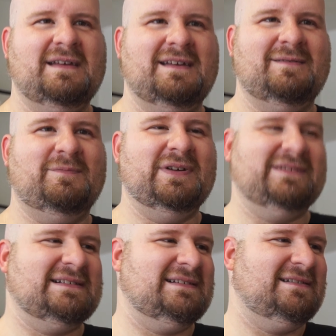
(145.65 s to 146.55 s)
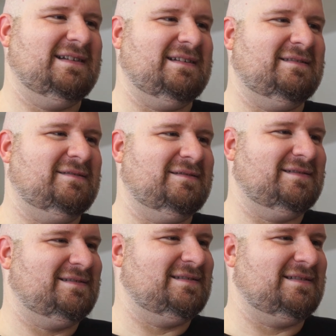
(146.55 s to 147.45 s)
Pilsen, and
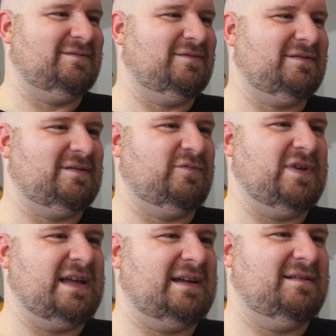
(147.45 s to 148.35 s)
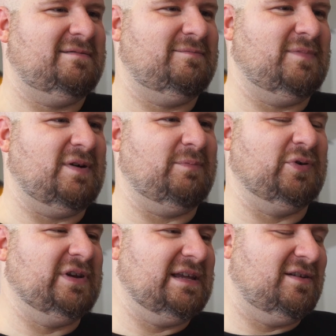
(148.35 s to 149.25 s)
we had a
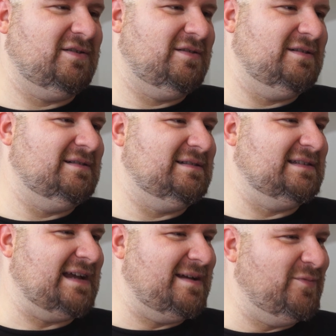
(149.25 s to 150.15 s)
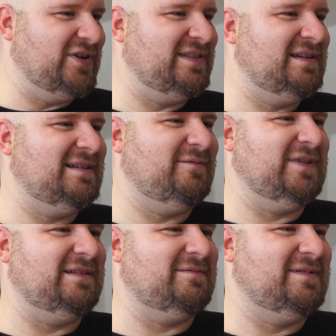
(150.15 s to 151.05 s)
pretty good time with it, and
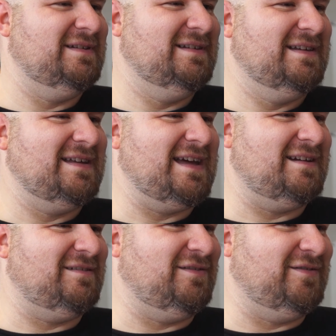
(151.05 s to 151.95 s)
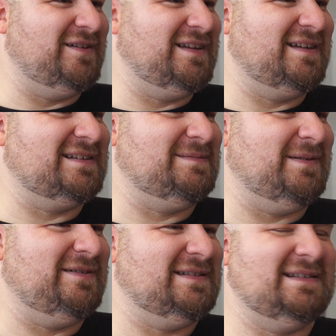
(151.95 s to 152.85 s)
we had our learning
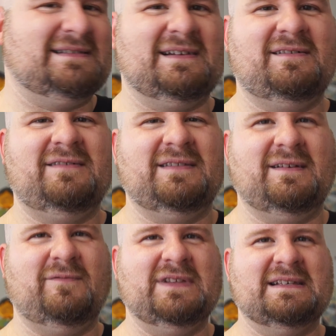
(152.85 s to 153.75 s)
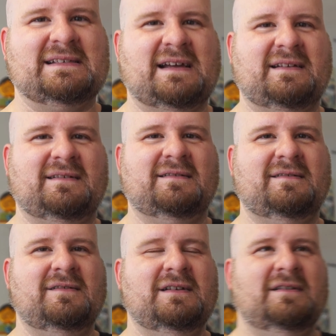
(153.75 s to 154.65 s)
experiences there, and then we decided,
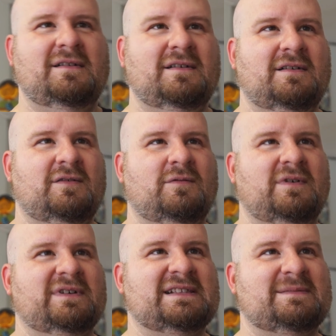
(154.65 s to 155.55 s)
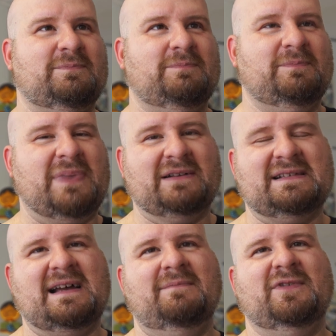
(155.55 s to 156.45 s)
well, it's about
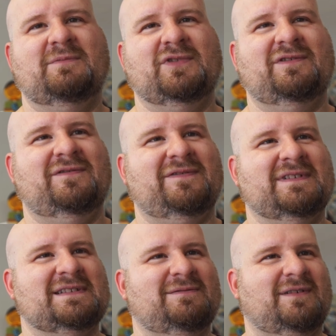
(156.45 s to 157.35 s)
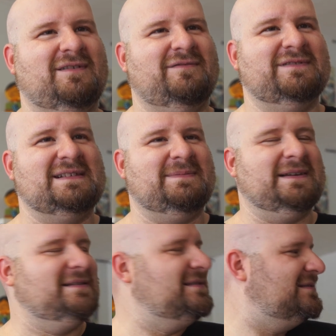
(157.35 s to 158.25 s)
time to move into our own space.